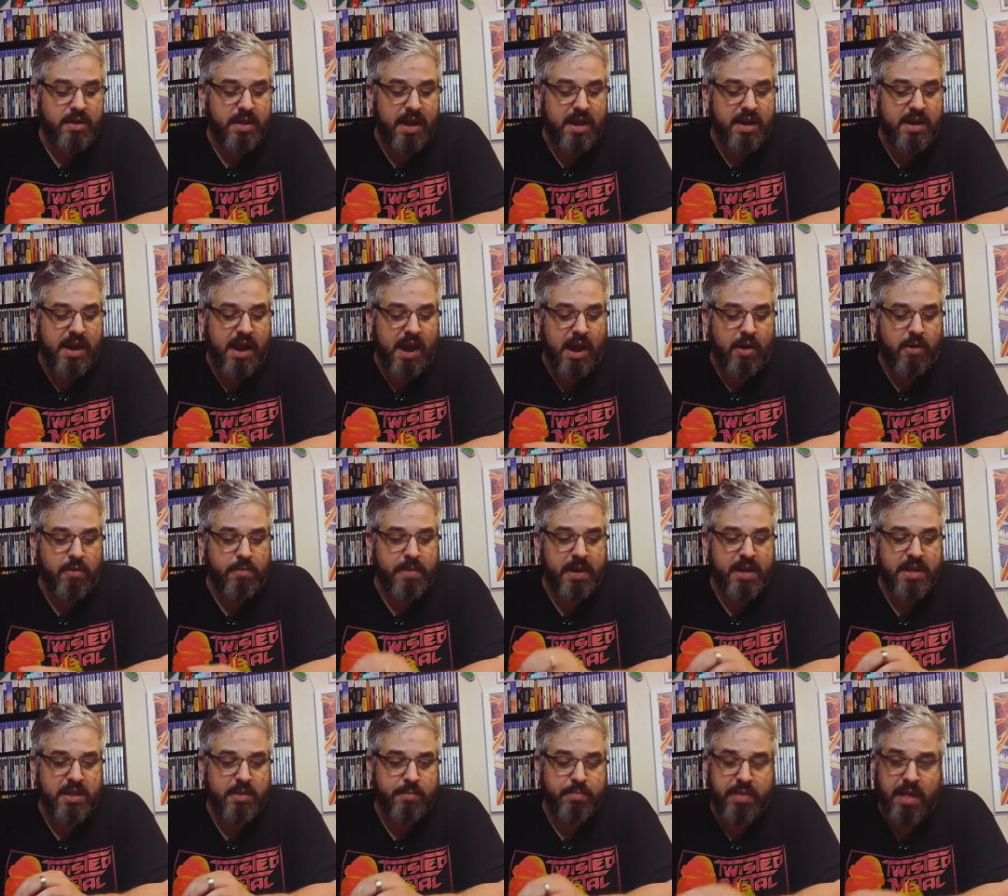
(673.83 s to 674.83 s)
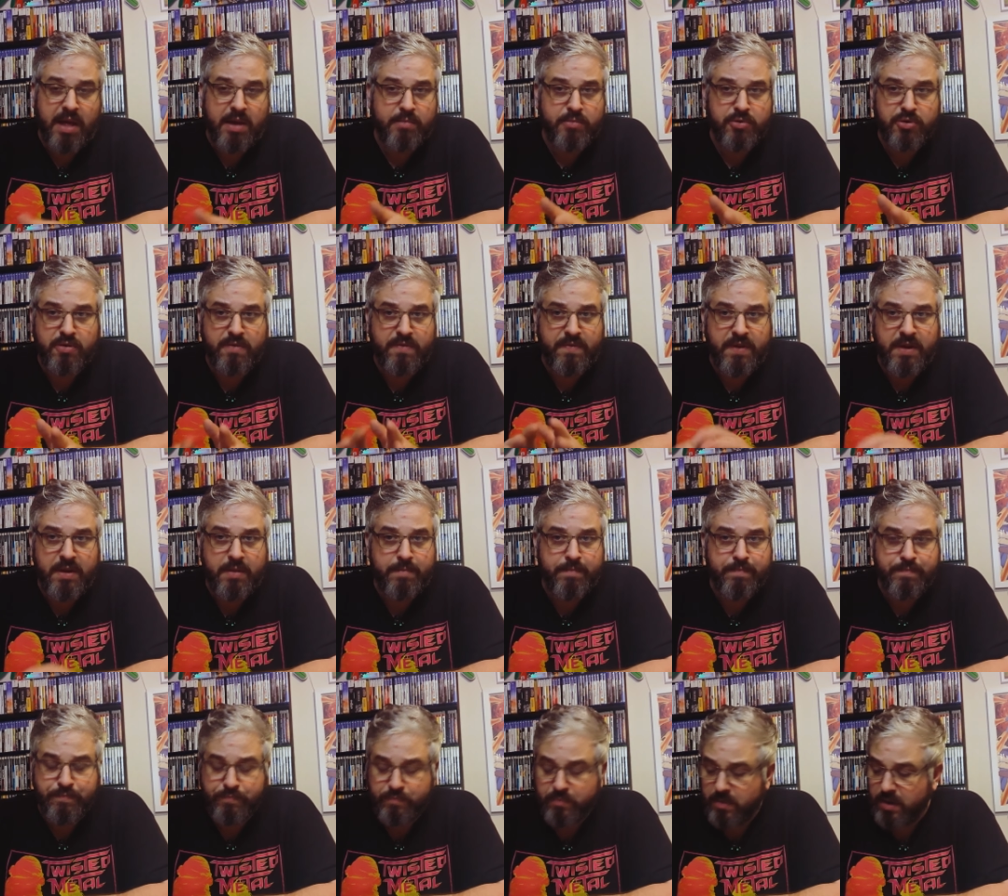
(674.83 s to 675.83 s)
that now made the Platinum Trophy
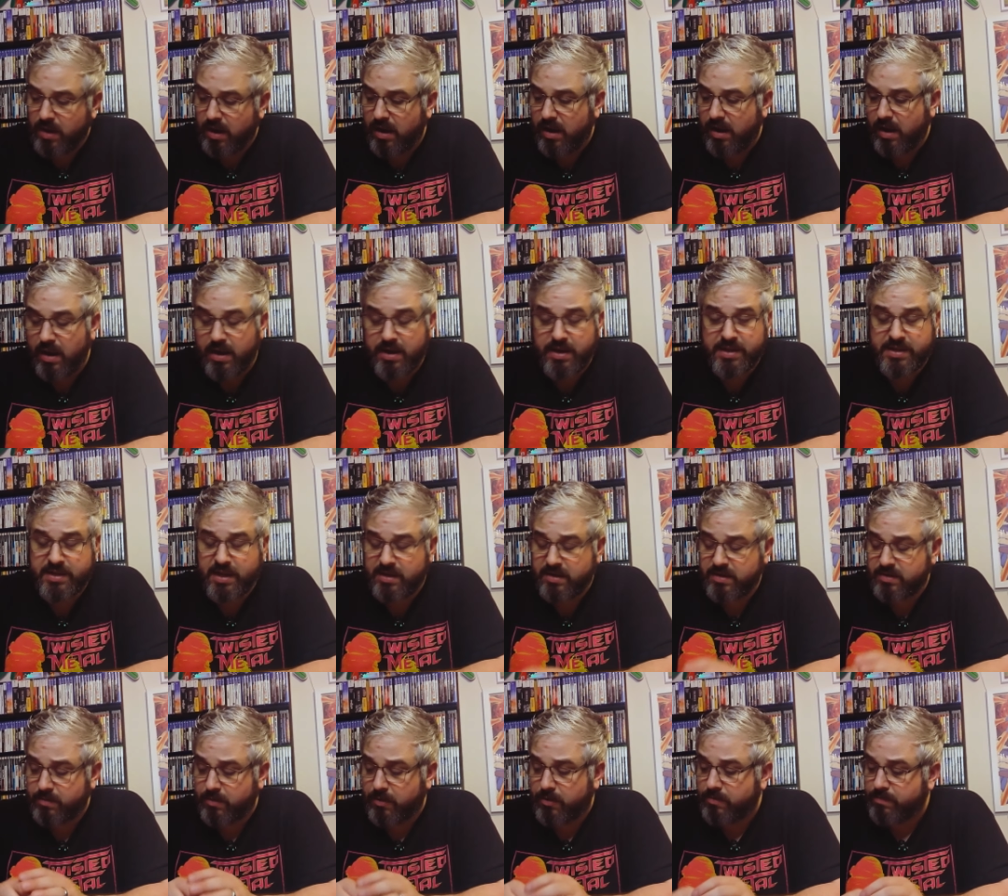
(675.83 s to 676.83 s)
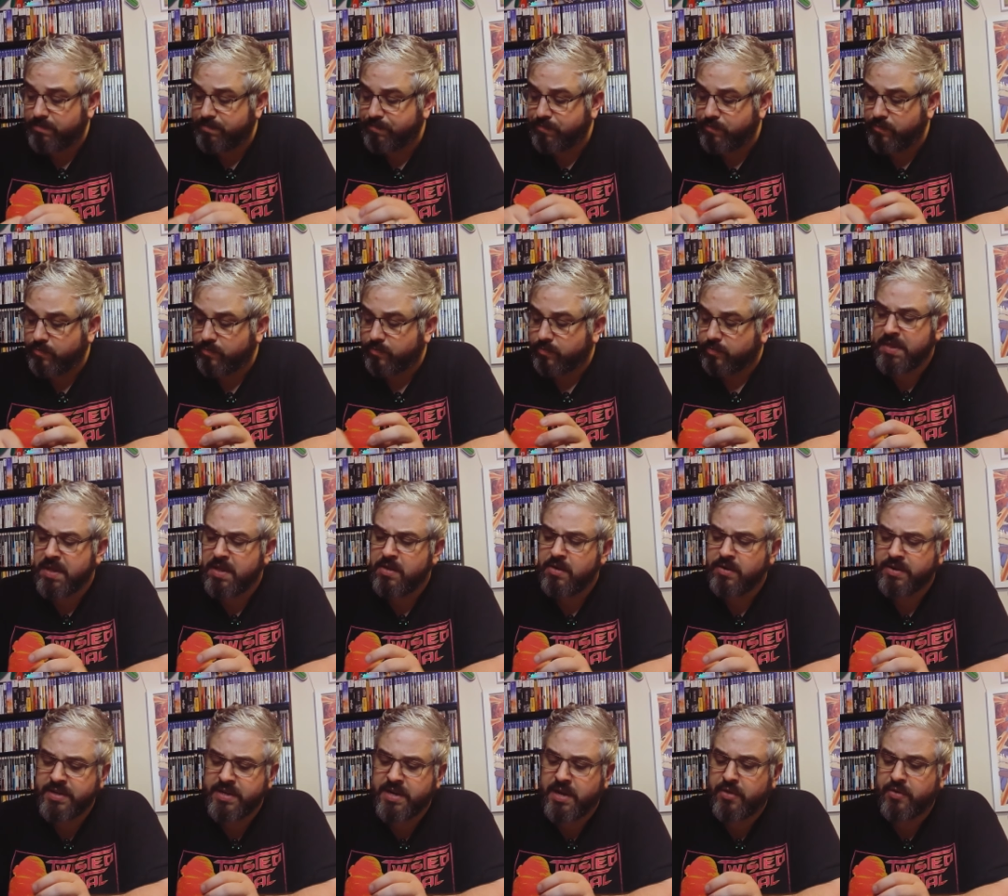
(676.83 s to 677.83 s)
uh, inaccessible. But then
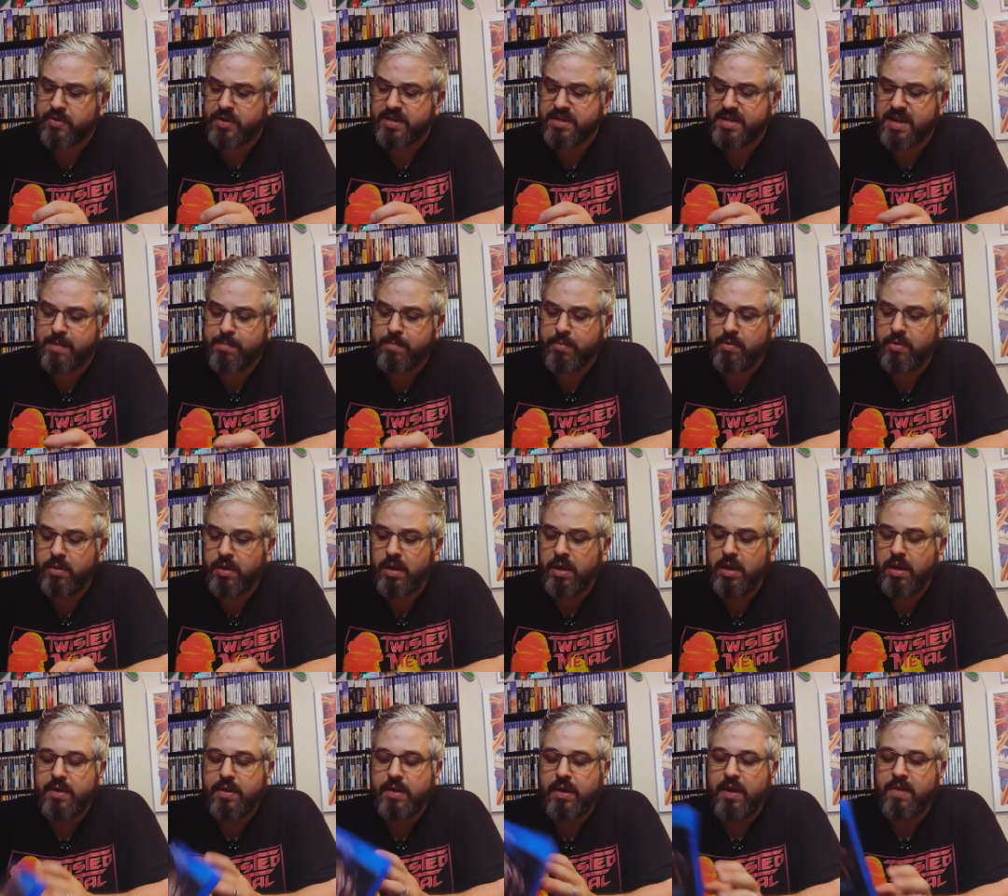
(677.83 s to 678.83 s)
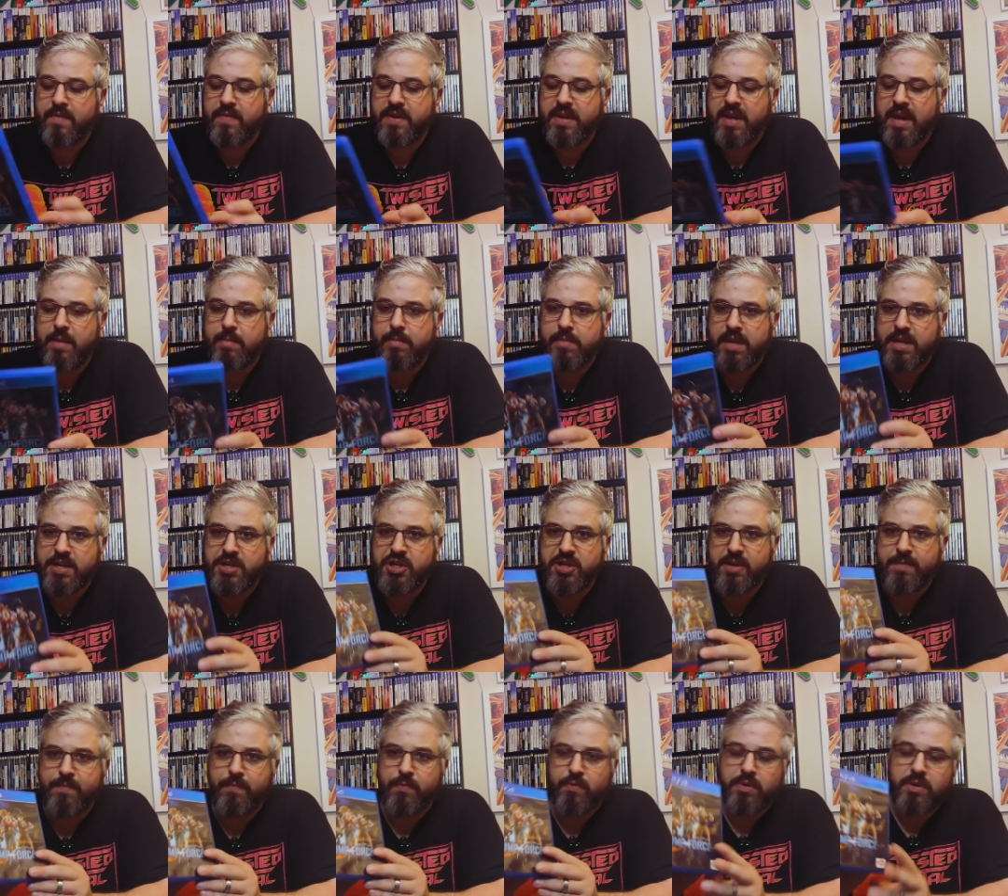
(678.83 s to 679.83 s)
there's another example of a game like
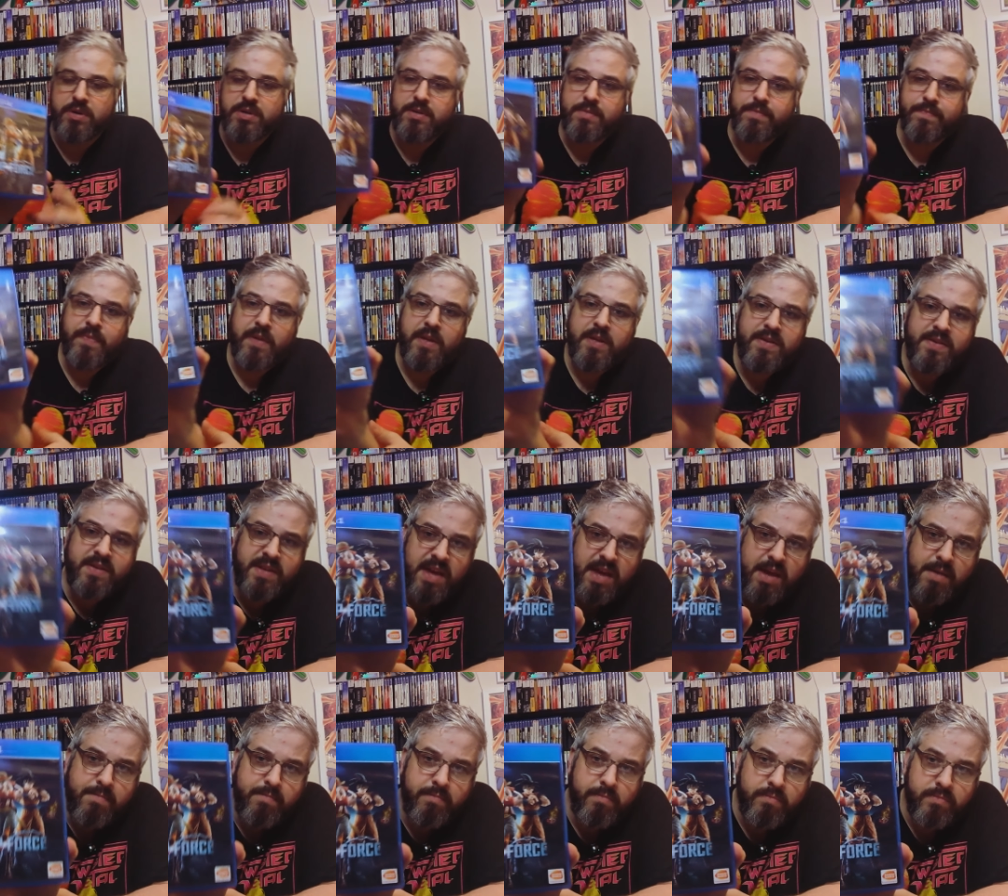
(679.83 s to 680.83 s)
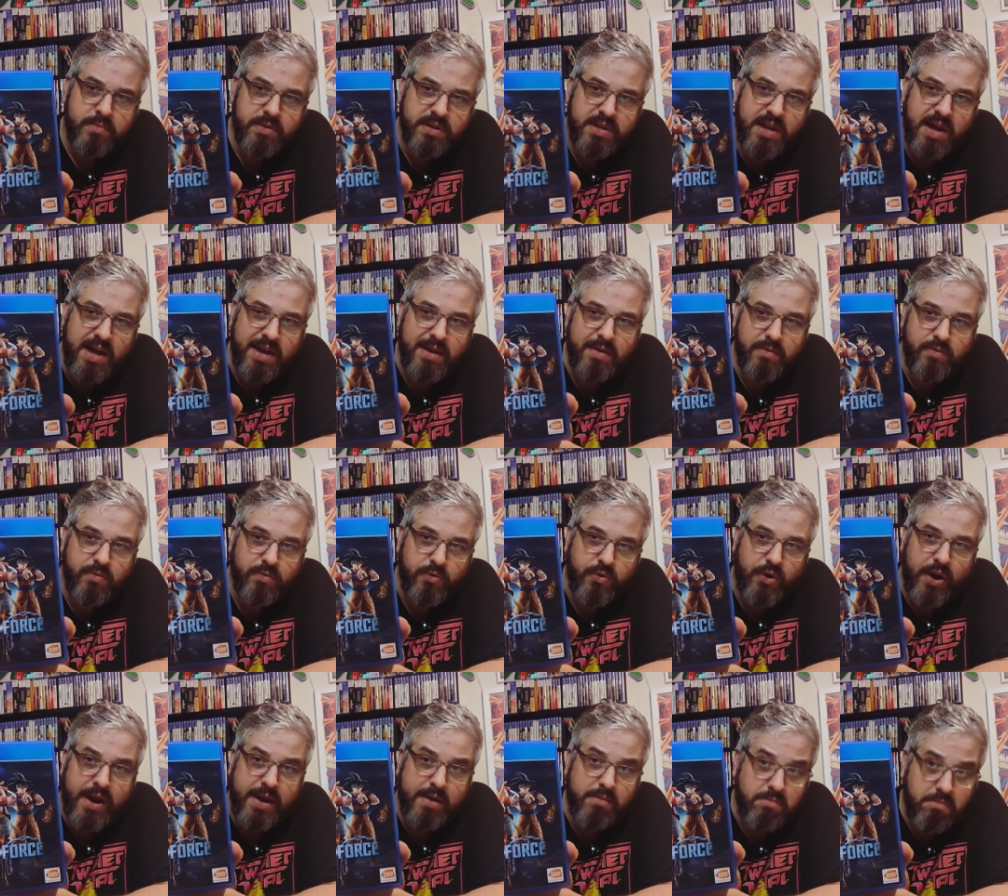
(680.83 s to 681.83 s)
Jump Force. Now, this game is not
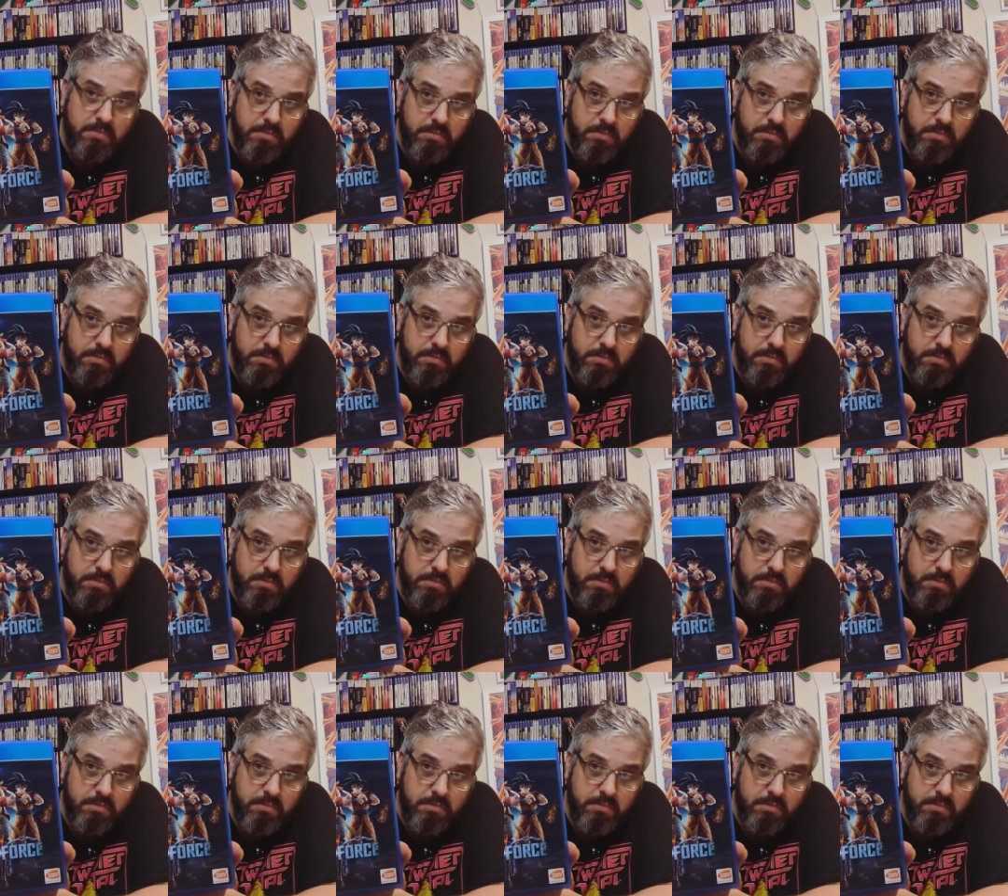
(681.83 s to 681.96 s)
great.